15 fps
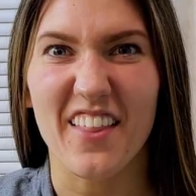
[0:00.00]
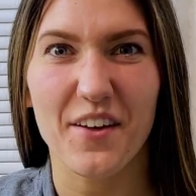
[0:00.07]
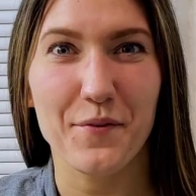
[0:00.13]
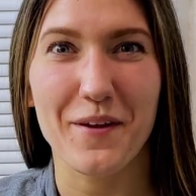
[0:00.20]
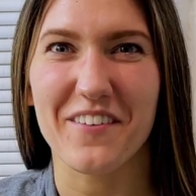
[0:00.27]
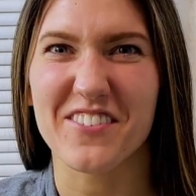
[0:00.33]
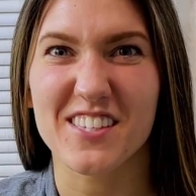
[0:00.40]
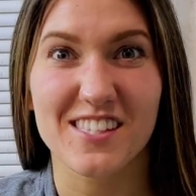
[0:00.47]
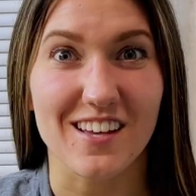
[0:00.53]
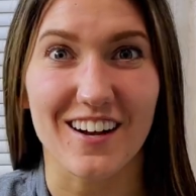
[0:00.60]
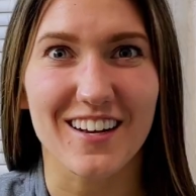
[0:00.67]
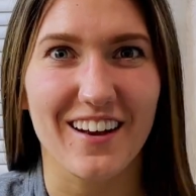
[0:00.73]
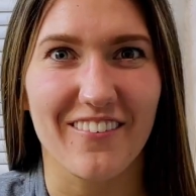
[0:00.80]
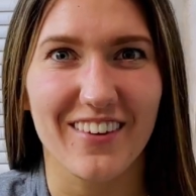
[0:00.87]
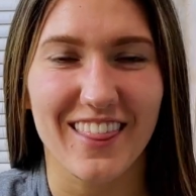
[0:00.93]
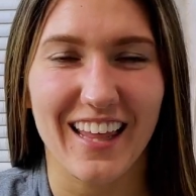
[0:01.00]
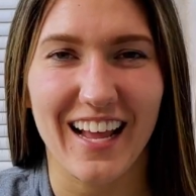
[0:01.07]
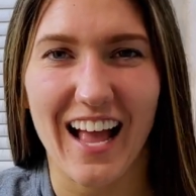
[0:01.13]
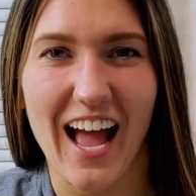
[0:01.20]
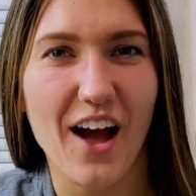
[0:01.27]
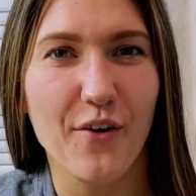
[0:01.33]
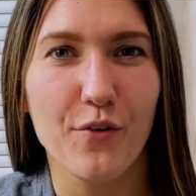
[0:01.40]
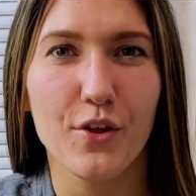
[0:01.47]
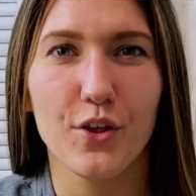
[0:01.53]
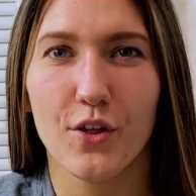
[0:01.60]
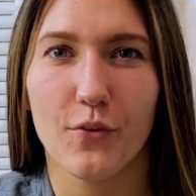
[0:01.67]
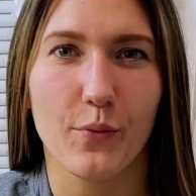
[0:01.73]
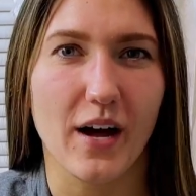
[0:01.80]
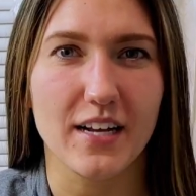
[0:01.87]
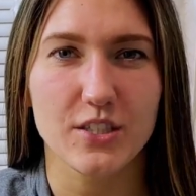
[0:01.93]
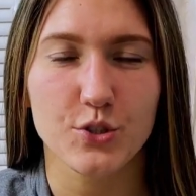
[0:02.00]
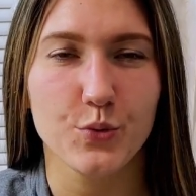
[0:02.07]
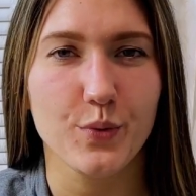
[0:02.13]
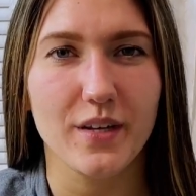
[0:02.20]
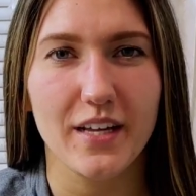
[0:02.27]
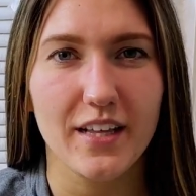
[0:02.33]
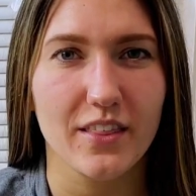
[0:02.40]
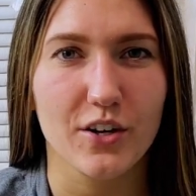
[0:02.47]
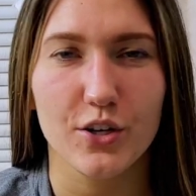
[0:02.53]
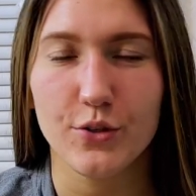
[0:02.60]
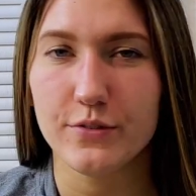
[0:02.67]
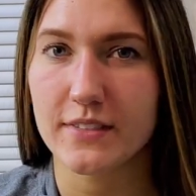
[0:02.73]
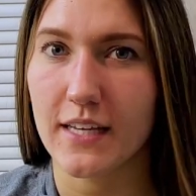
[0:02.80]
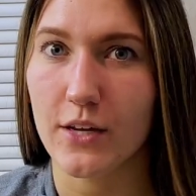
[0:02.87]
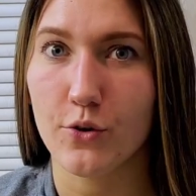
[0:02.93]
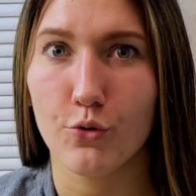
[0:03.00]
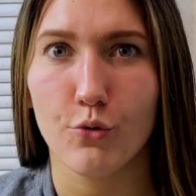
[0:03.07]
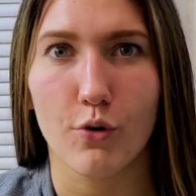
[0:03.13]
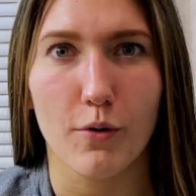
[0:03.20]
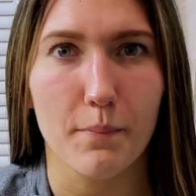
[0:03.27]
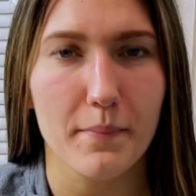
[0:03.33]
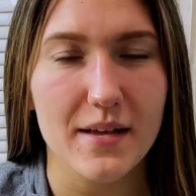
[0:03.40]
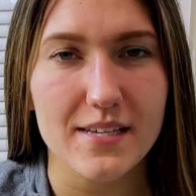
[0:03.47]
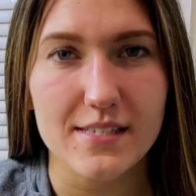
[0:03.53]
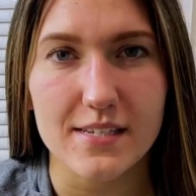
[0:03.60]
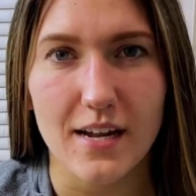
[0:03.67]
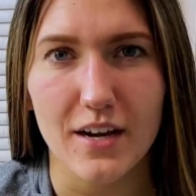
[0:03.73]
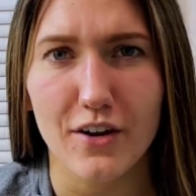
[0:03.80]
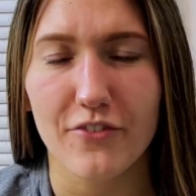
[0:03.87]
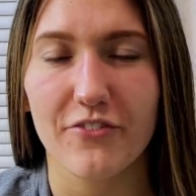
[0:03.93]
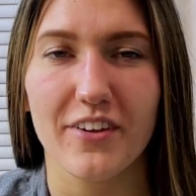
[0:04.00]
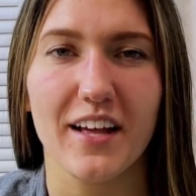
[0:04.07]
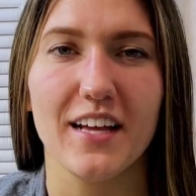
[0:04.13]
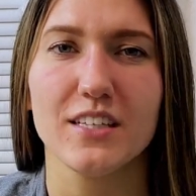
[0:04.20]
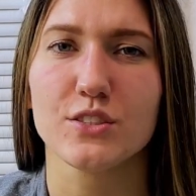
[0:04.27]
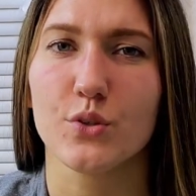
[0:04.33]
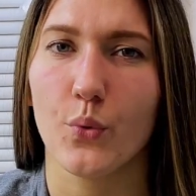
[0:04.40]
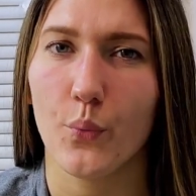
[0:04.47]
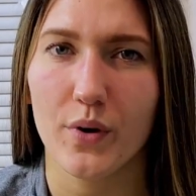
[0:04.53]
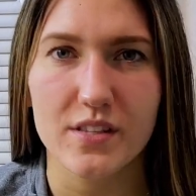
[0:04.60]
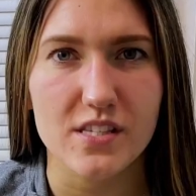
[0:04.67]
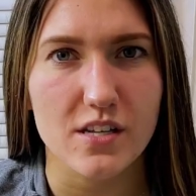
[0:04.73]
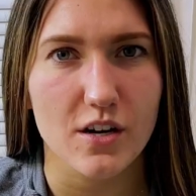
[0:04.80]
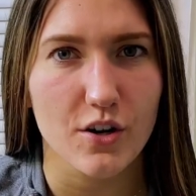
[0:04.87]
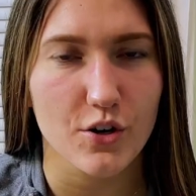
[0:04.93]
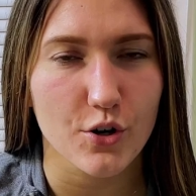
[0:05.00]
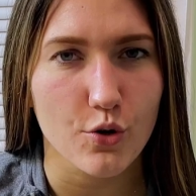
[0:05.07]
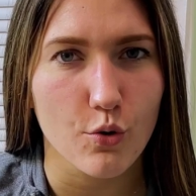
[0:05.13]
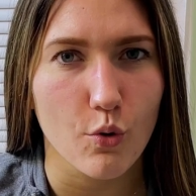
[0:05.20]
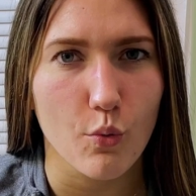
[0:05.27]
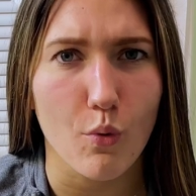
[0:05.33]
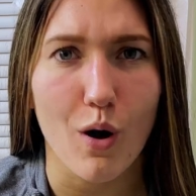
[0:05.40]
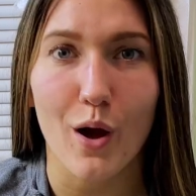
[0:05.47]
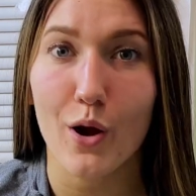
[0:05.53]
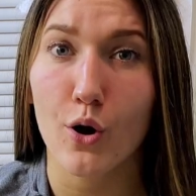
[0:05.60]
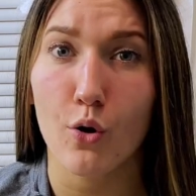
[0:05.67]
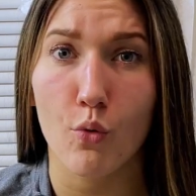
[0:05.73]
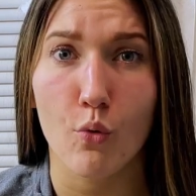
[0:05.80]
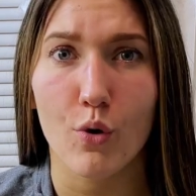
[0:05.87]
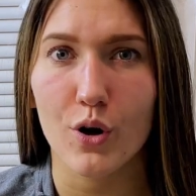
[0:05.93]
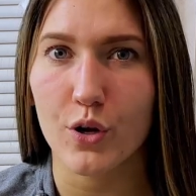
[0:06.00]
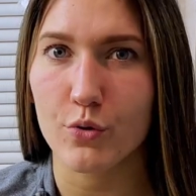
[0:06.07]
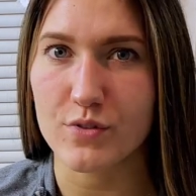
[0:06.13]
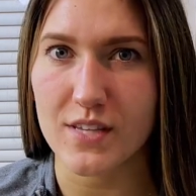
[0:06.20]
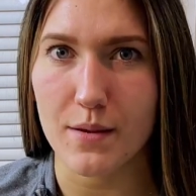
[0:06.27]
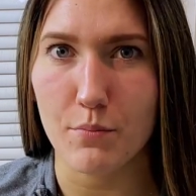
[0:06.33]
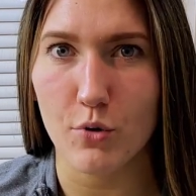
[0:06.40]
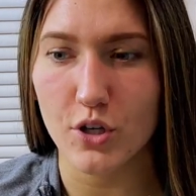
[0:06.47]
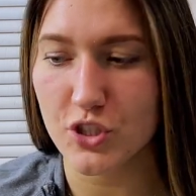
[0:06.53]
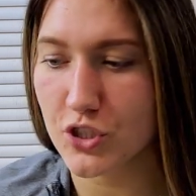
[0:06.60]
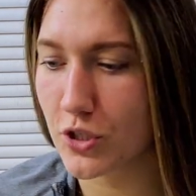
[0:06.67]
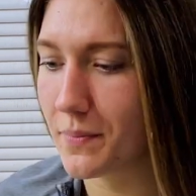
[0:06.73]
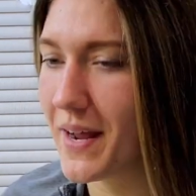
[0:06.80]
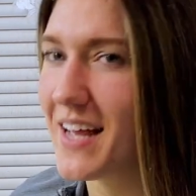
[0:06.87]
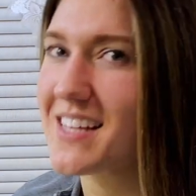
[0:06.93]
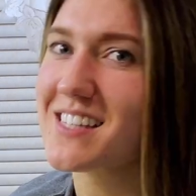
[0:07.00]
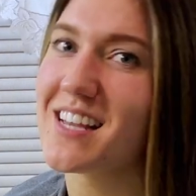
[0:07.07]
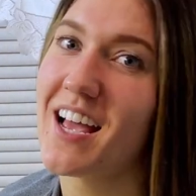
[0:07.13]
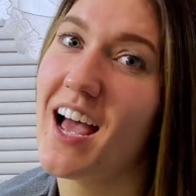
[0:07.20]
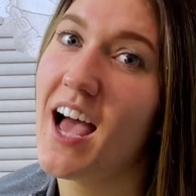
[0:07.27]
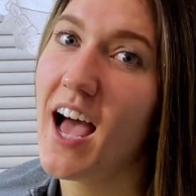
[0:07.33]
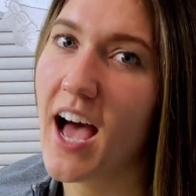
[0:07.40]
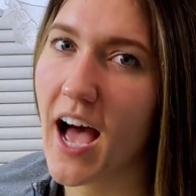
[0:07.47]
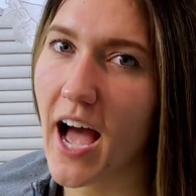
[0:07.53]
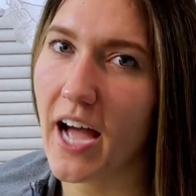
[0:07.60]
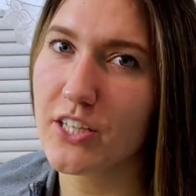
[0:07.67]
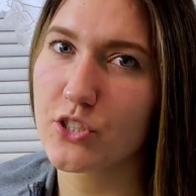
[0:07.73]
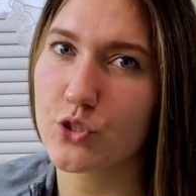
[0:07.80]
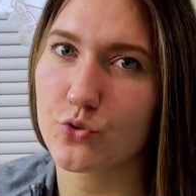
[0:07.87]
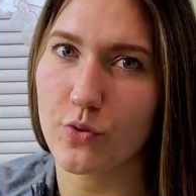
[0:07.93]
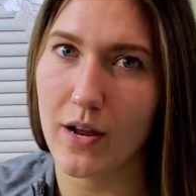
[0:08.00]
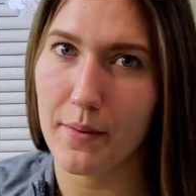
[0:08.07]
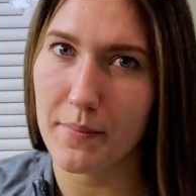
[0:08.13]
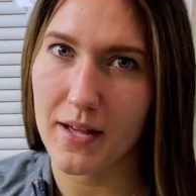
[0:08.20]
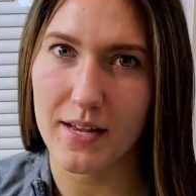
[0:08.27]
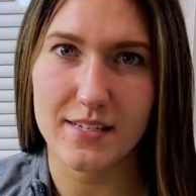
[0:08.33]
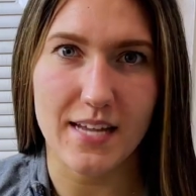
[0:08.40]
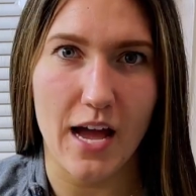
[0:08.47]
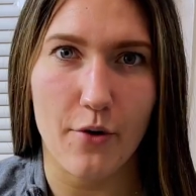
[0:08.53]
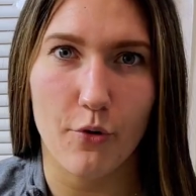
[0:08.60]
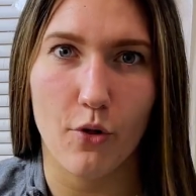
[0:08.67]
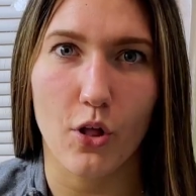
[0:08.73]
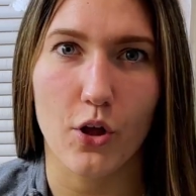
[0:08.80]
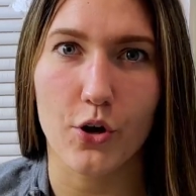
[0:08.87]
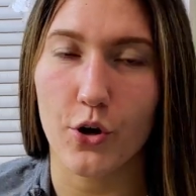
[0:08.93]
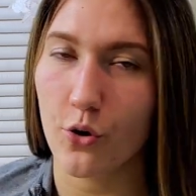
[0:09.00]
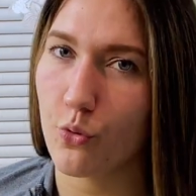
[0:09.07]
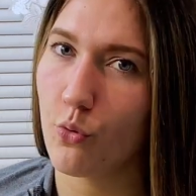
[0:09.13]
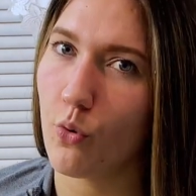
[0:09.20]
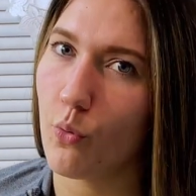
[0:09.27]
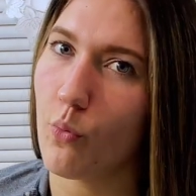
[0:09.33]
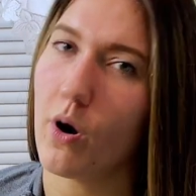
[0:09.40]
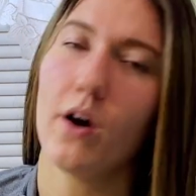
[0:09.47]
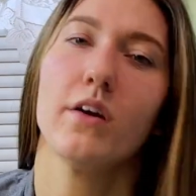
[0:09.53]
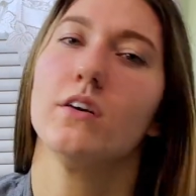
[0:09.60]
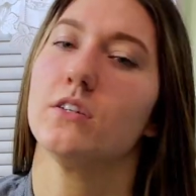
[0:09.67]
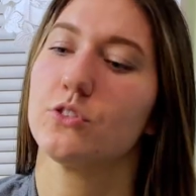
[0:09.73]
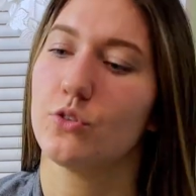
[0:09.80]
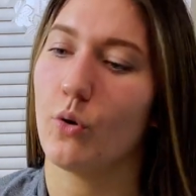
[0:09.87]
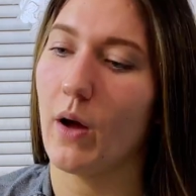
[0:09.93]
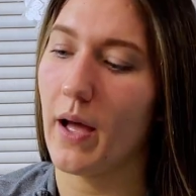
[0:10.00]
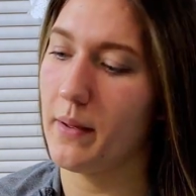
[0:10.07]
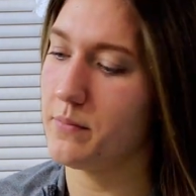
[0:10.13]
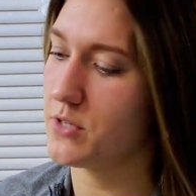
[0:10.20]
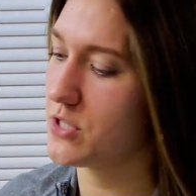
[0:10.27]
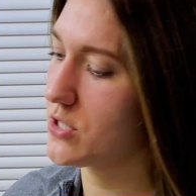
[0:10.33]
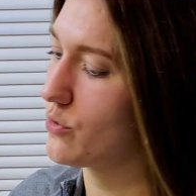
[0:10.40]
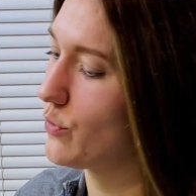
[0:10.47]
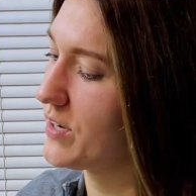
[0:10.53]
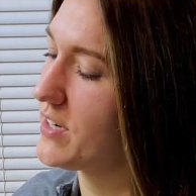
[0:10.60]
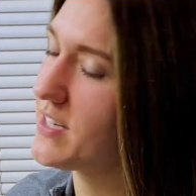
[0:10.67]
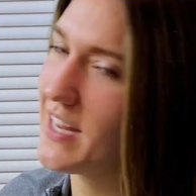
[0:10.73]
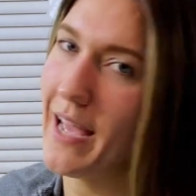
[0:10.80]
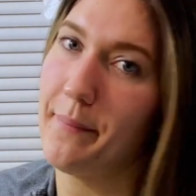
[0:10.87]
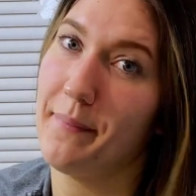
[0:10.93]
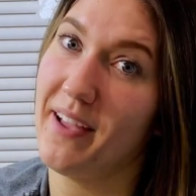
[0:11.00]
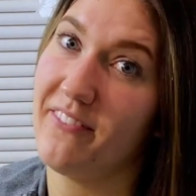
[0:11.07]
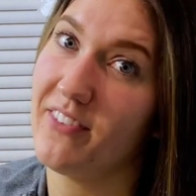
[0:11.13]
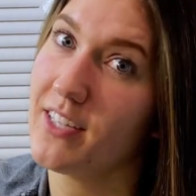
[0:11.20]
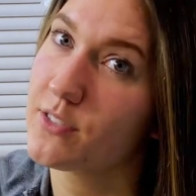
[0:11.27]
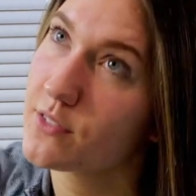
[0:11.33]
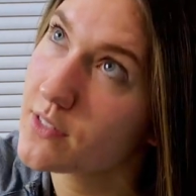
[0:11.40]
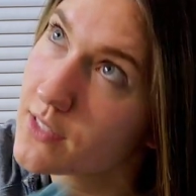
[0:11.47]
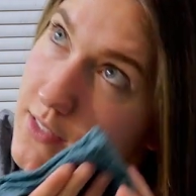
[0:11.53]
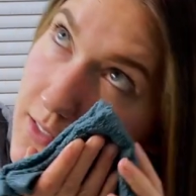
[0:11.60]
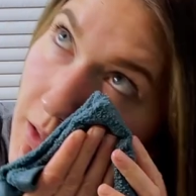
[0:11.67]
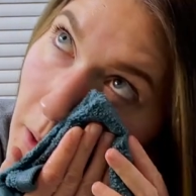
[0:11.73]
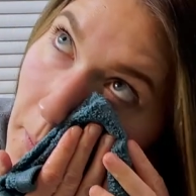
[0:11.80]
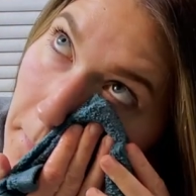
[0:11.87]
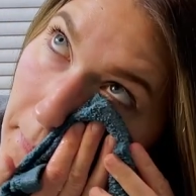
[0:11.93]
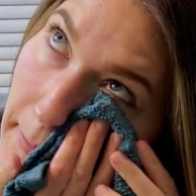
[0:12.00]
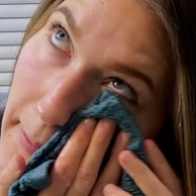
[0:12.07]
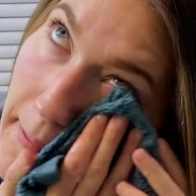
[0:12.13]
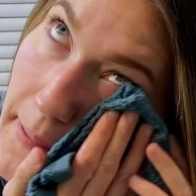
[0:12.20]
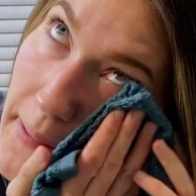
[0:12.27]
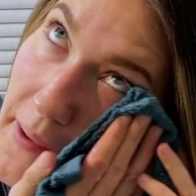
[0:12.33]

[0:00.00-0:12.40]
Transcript: that we have sucked everything out, you'll want to either use a cool mist on your face, rinse it under cool water, or use a moisture mask. I just ran my towel under cool water, so I'm just going to dab my face with this a little bit.